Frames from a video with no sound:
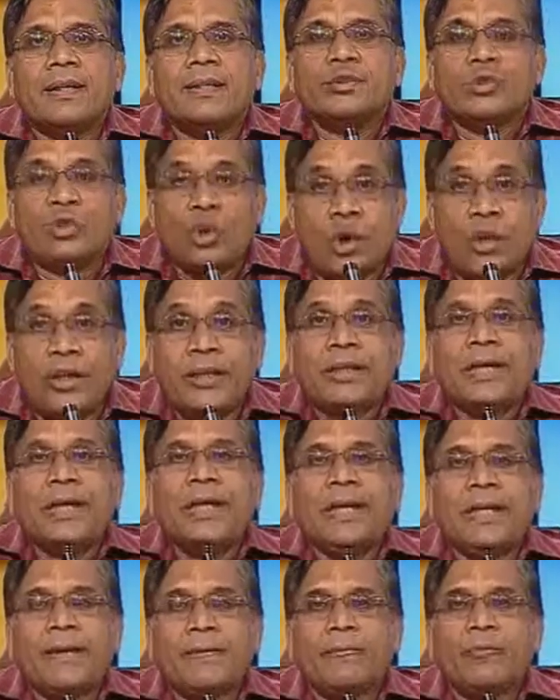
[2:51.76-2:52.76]

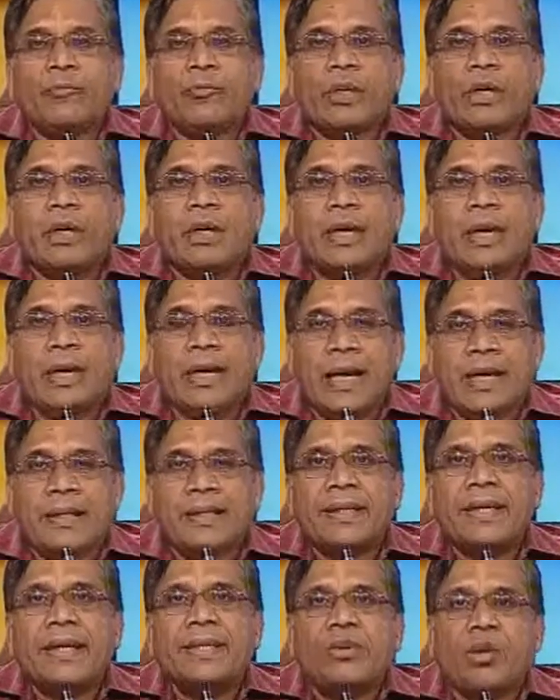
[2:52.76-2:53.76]
jointly a letter
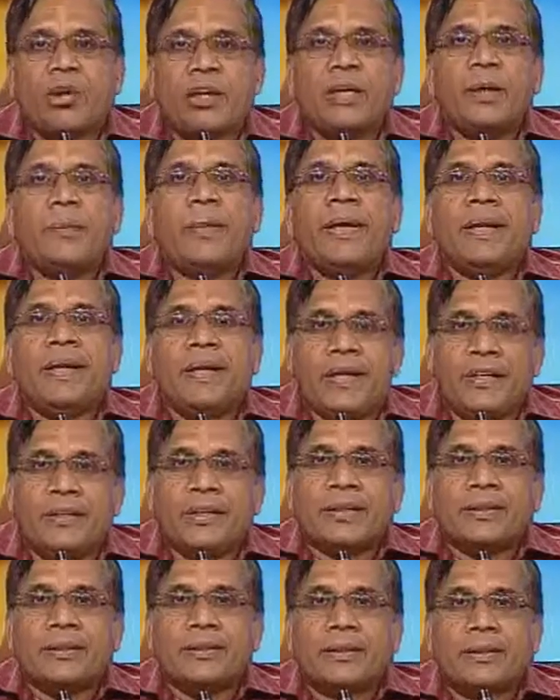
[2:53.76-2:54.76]
has already been
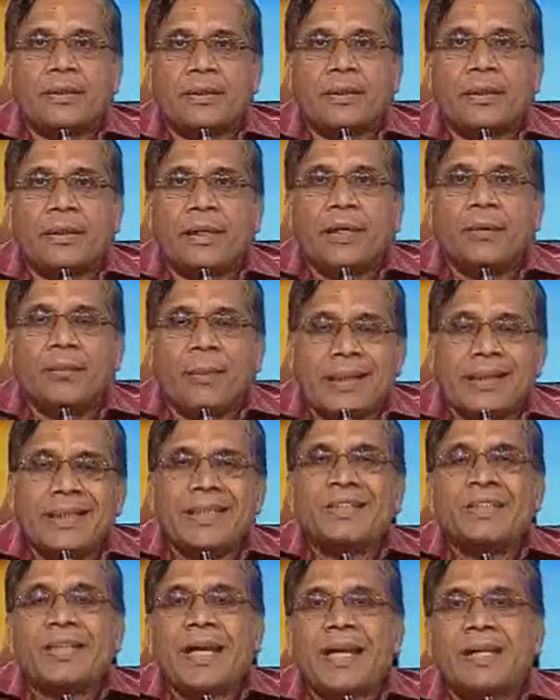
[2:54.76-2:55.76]
written in
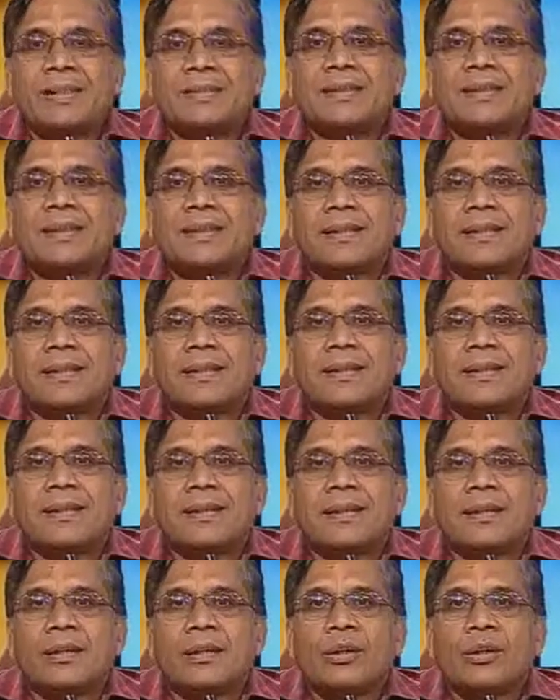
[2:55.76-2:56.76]
many states
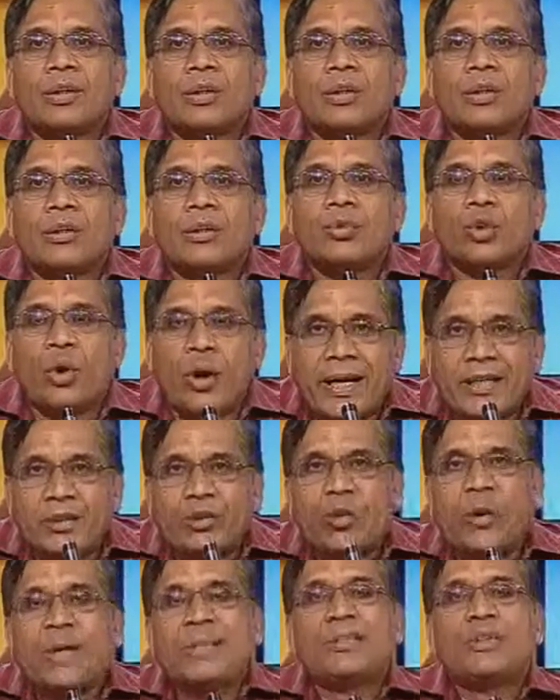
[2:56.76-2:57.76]
so as
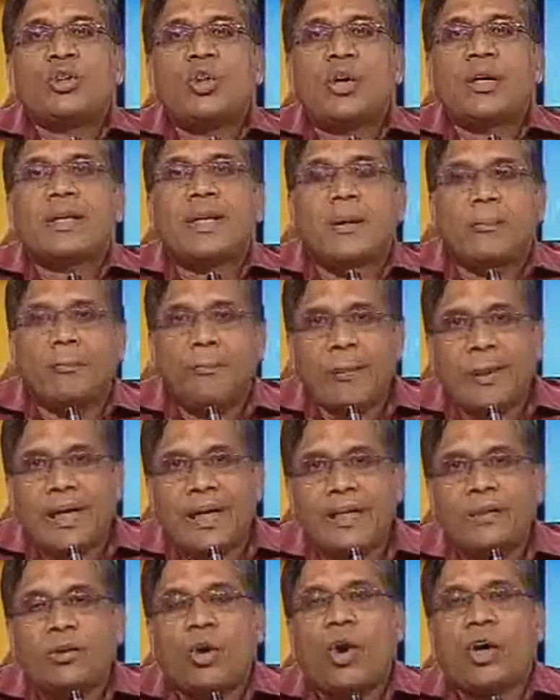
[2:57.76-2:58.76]
to ensure
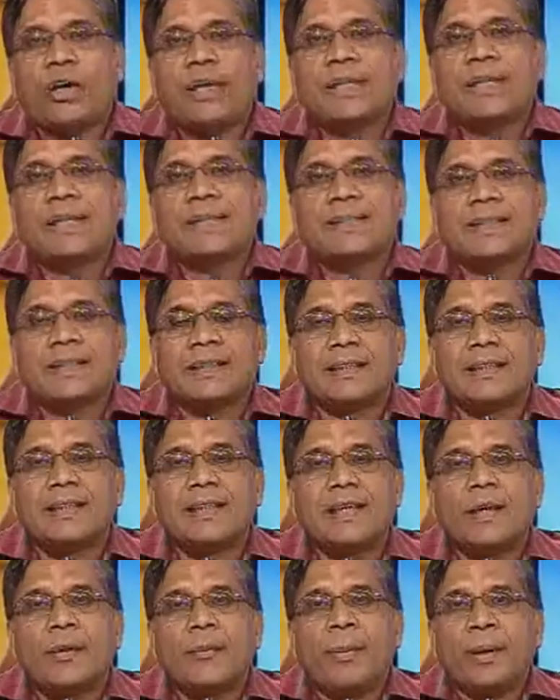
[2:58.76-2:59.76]
complete coordination
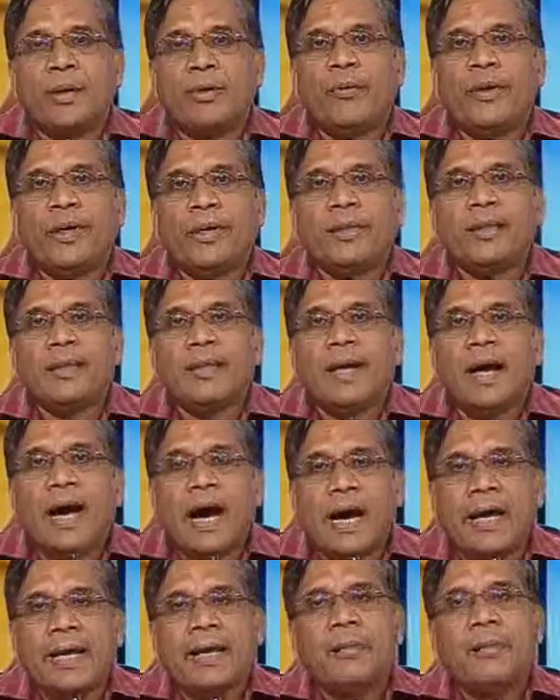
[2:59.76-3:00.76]
between
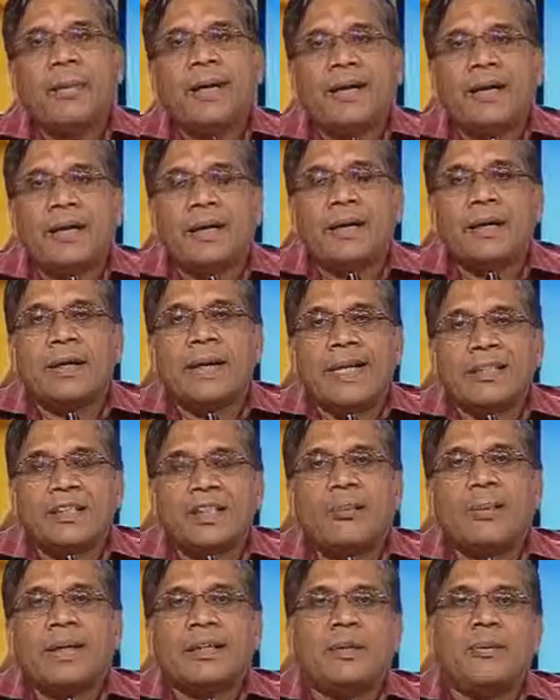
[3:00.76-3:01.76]
RMA,
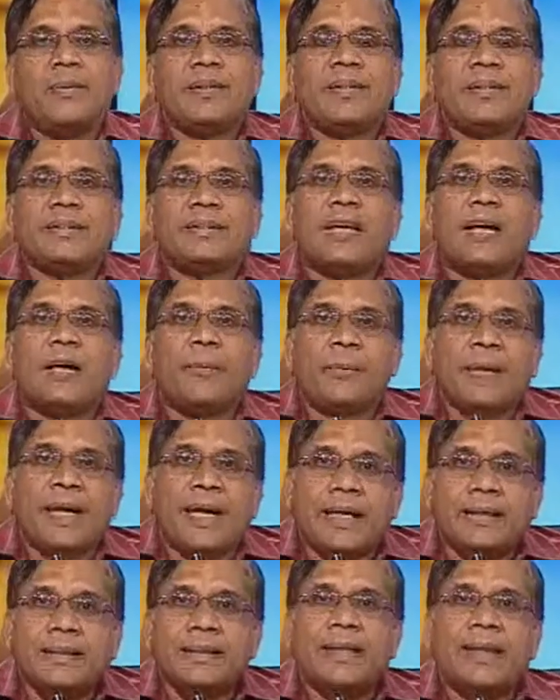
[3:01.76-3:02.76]
Rashtriya Madhyamik Shiksha
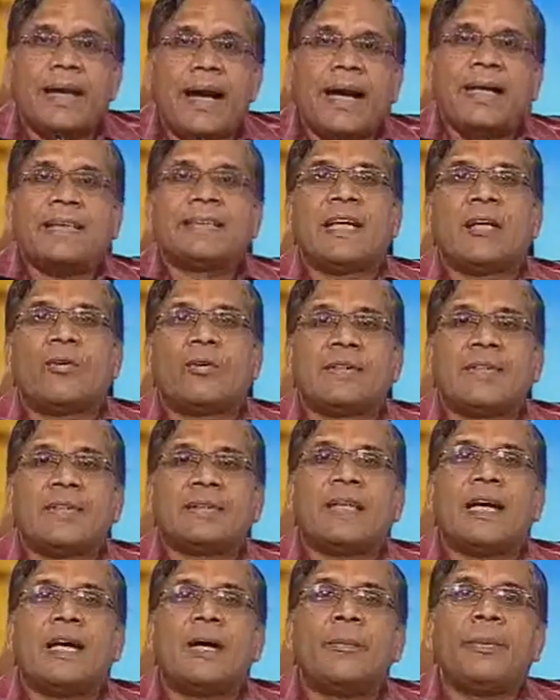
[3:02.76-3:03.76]
Abhiyan and Sarv
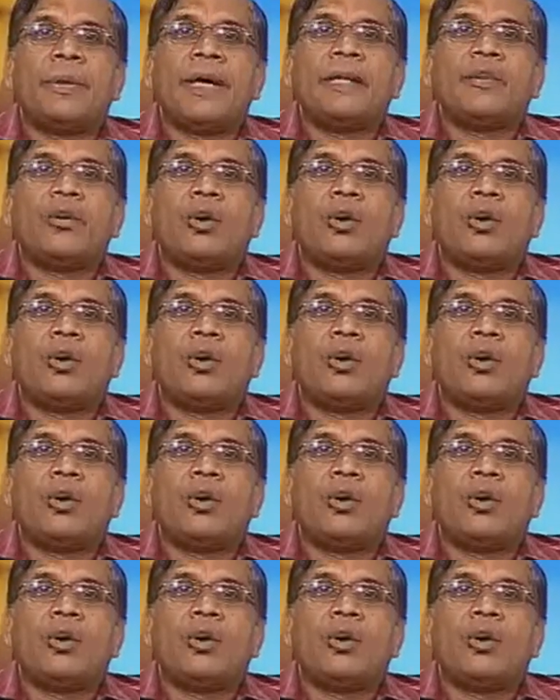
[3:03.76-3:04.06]
Shiksha Abhiyan